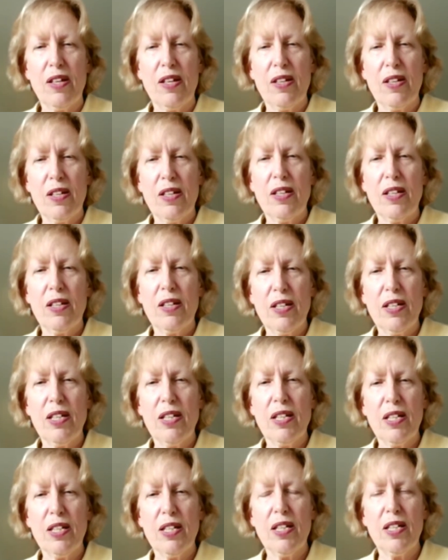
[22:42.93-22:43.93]

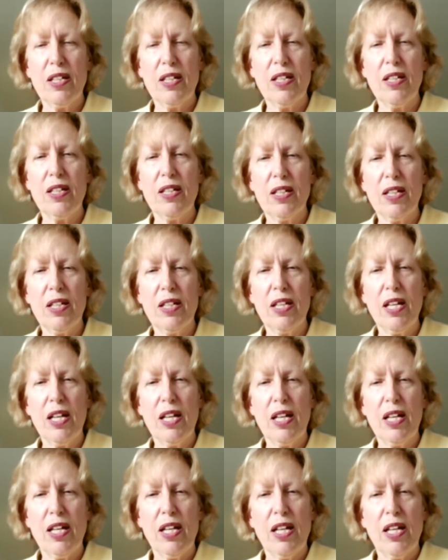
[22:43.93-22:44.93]

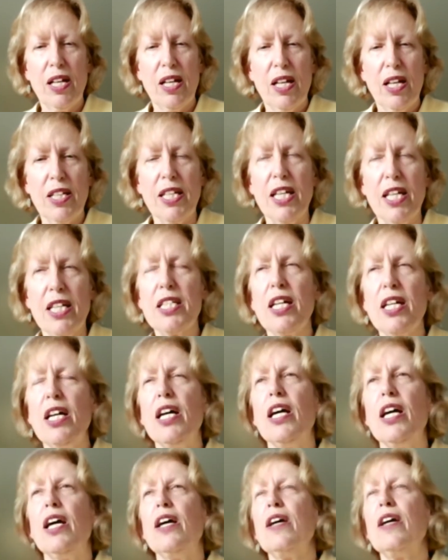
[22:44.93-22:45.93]

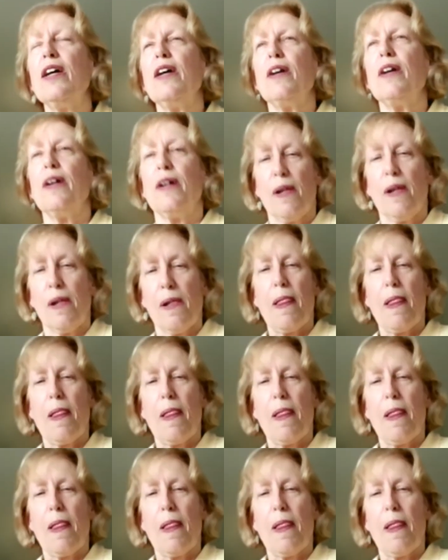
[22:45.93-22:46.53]
The person shown says nothing.